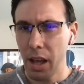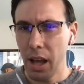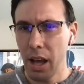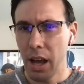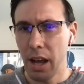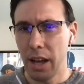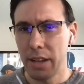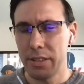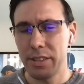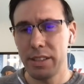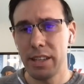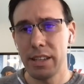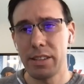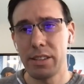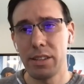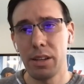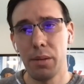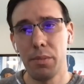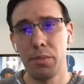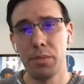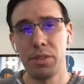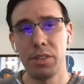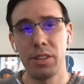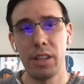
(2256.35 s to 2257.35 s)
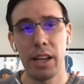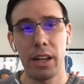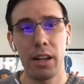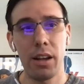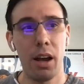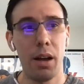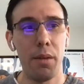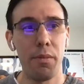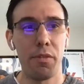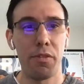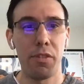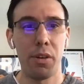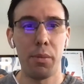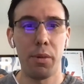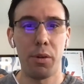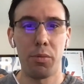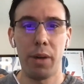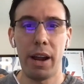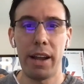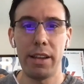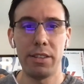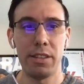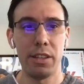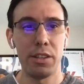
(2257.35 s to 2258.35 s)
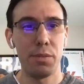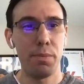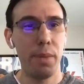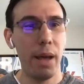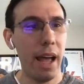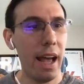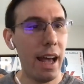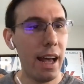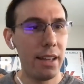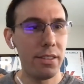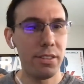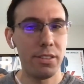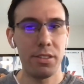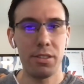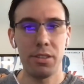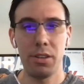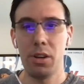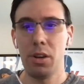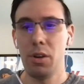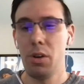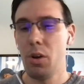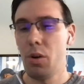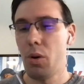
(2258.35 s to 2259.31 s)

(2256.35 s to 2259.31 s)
uh, systems that come from a racist past